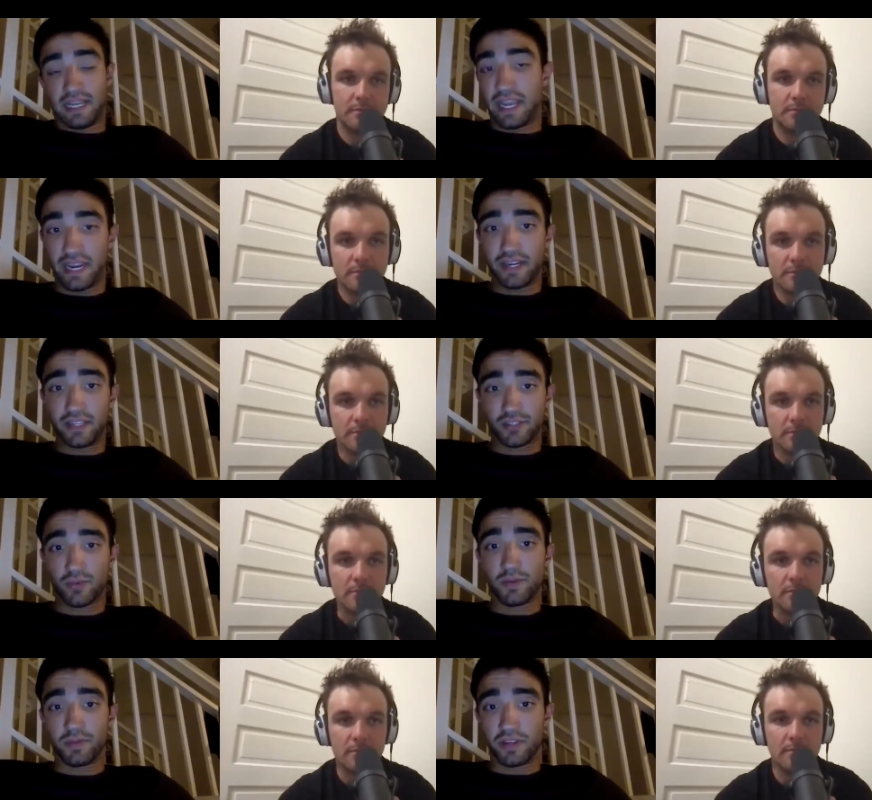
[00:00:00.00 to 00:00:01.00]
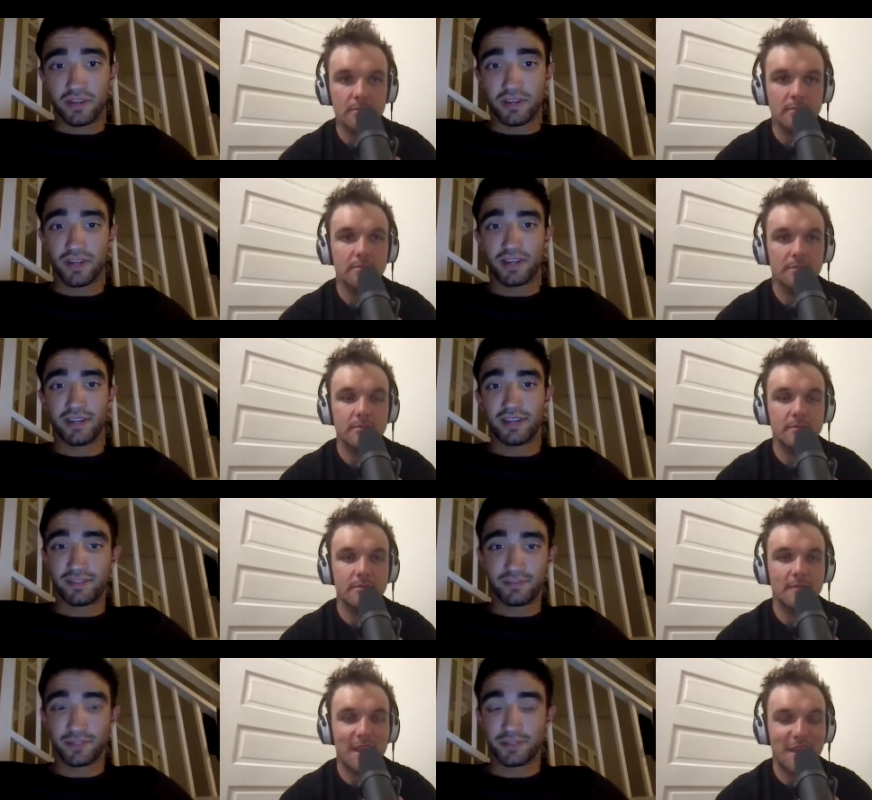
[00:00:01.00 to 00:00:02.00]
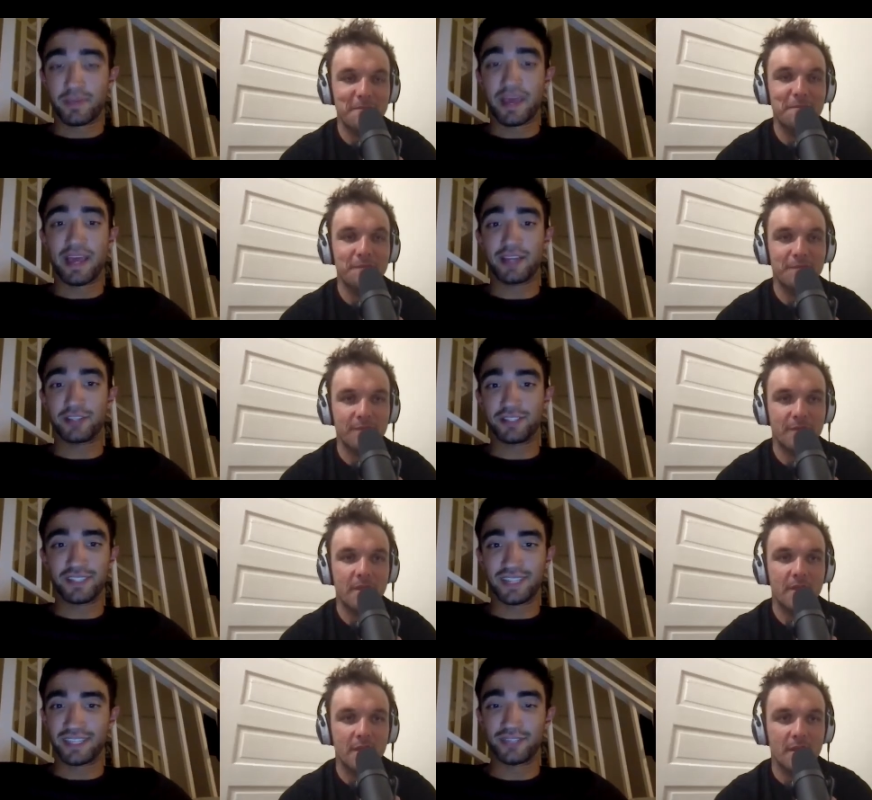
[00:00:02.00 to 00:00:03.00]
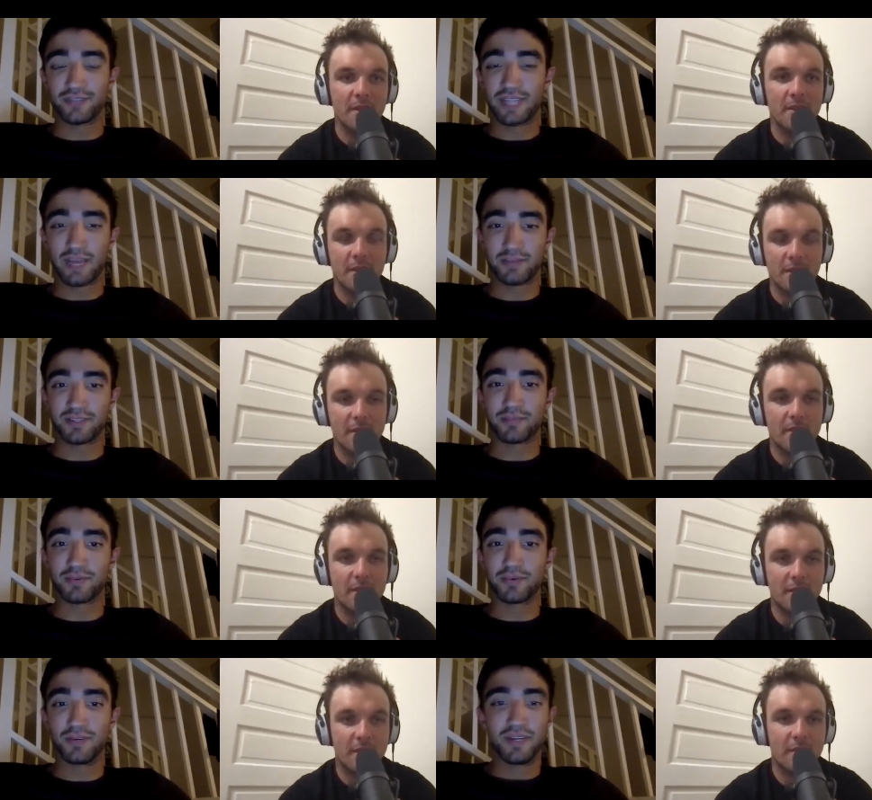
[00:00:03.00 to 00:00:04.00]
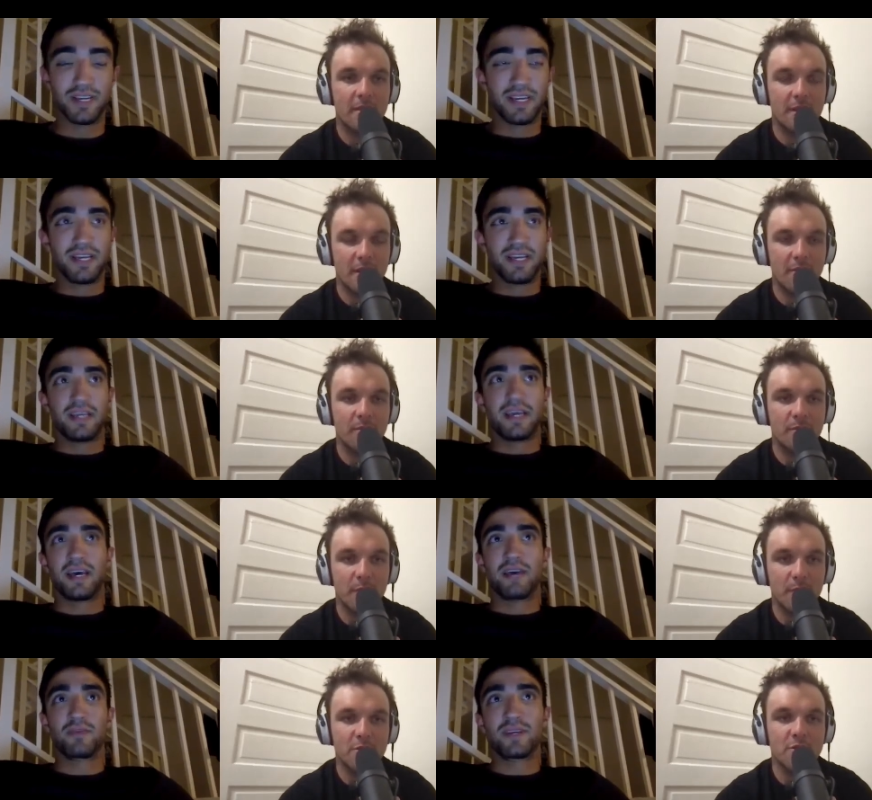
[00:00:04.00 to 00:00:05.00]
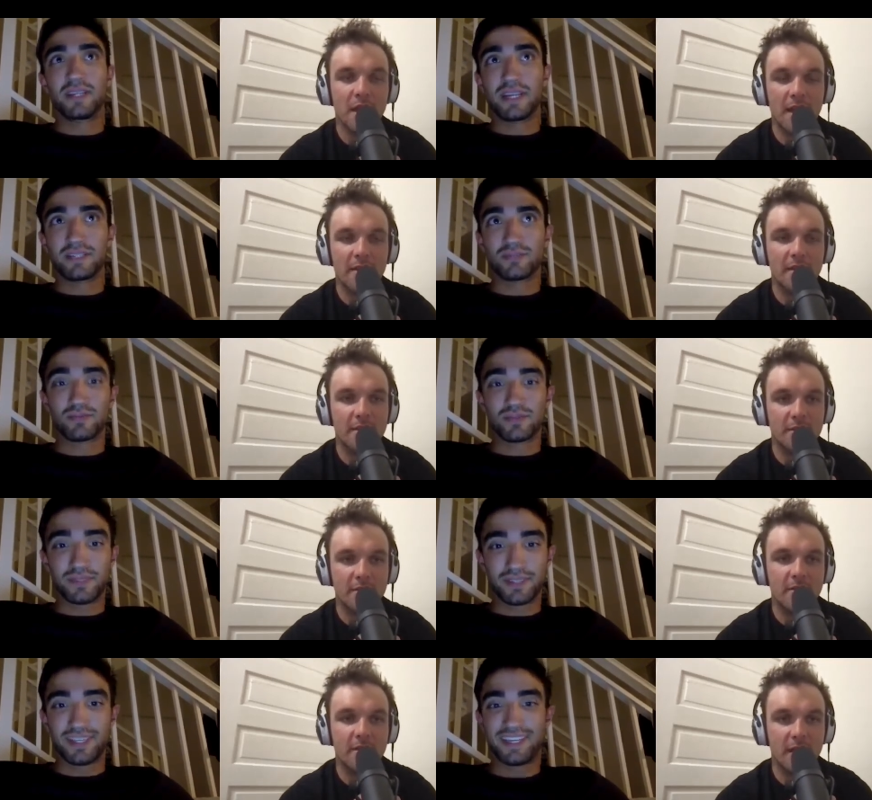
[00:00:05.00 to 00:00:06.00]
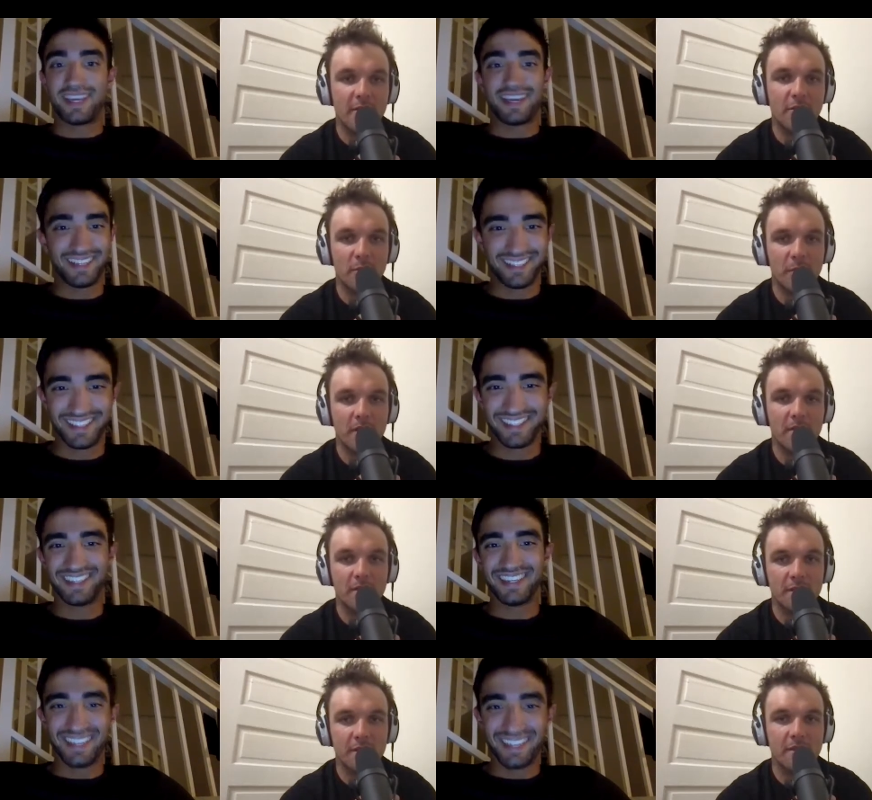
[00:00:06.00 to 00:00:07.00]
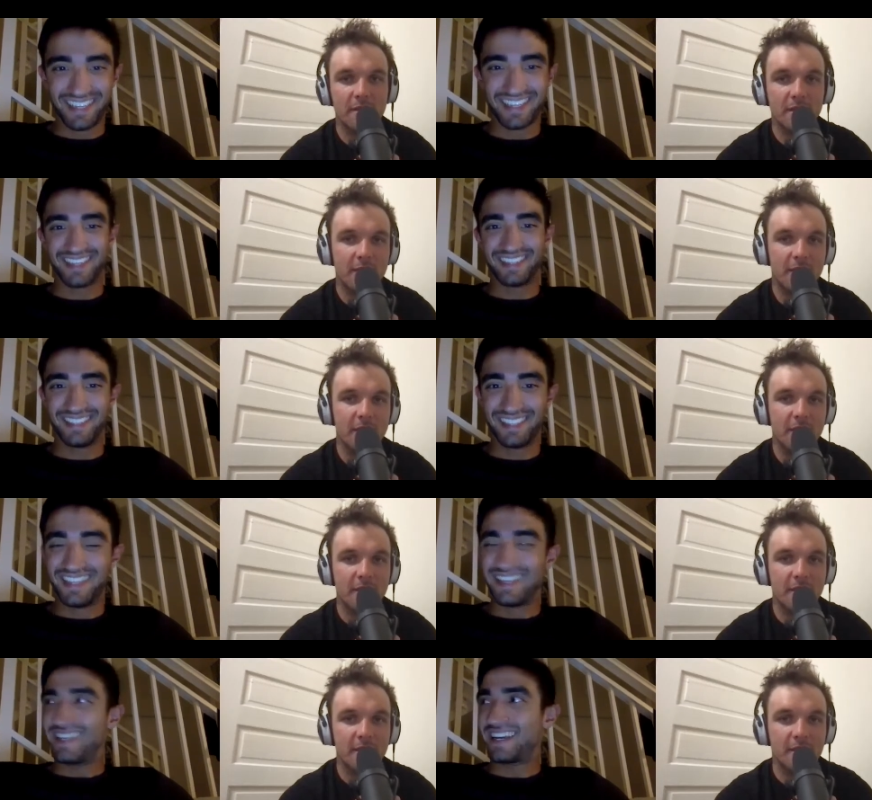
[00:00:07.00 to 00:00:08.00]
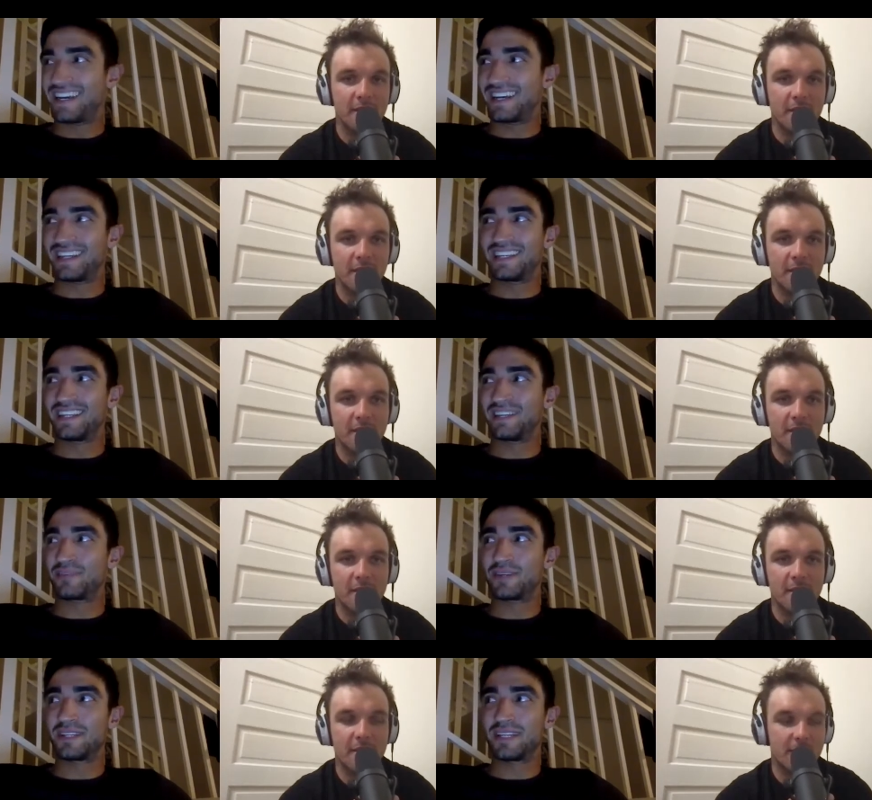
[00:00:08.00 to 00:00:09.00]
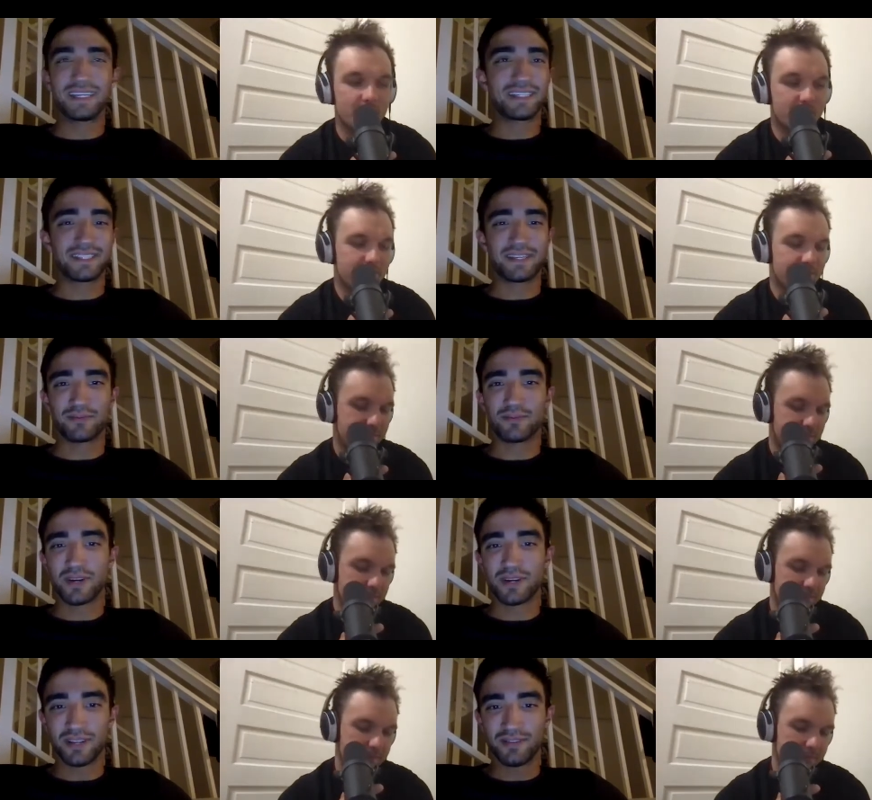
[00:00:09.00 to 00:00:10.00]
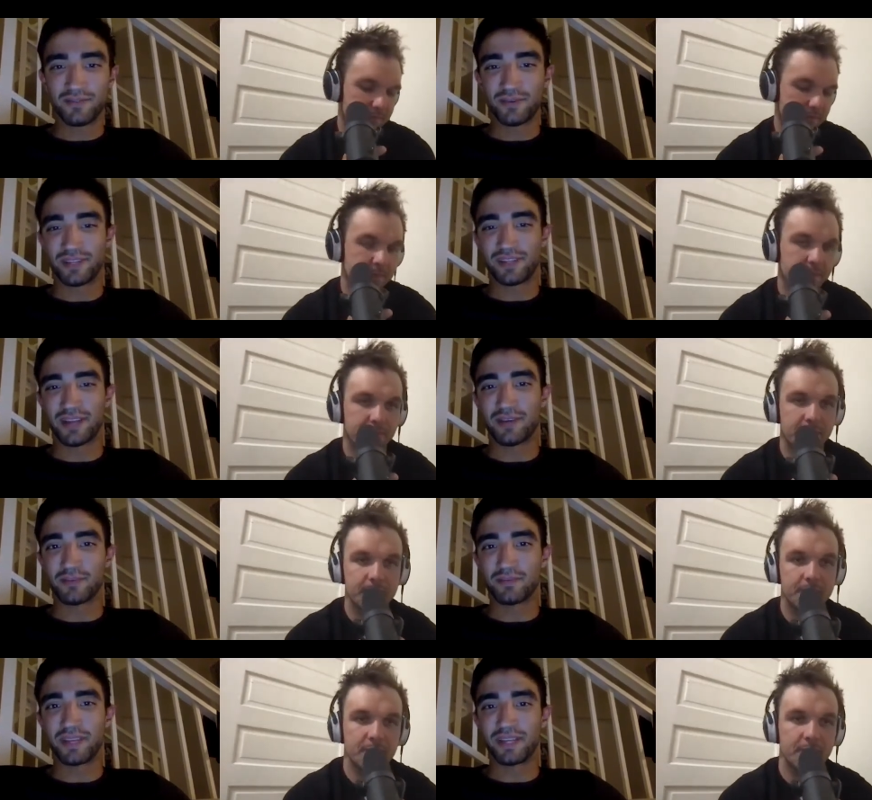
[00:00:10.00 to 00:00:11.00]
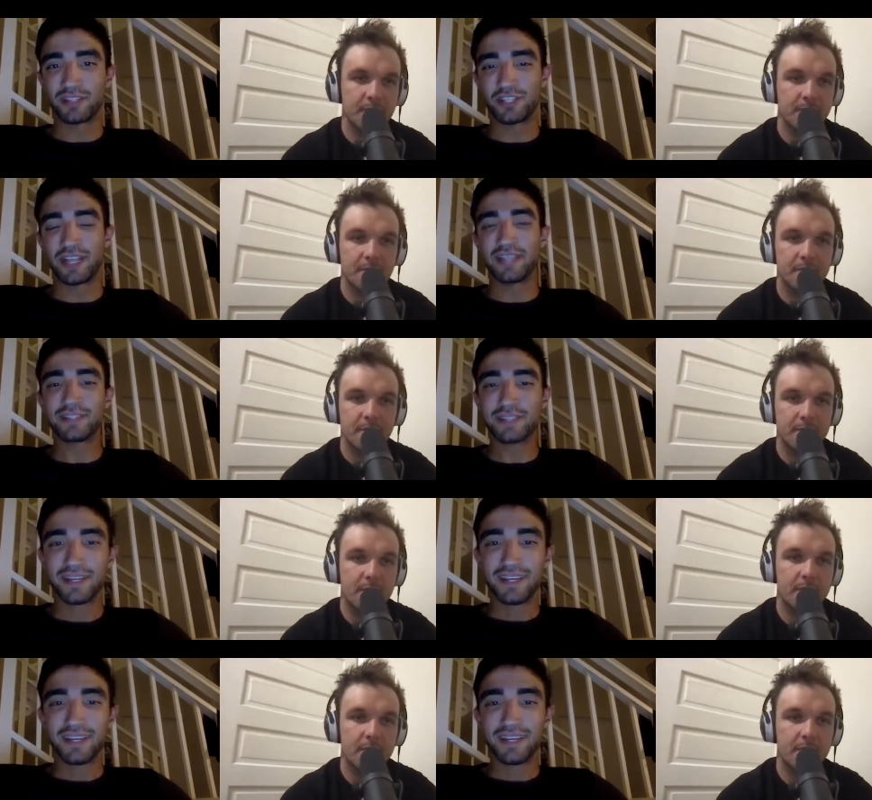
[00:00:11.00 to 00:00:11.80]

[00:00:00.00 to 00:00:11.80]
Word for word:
Speaker 1: hated swimming uh with yeah passion, like doing laps in a pool yeah uh, most realized, triathletes
Speaker 2: hate yeah, swimming
Speaker 1: yeah uh, and realized that running without being chased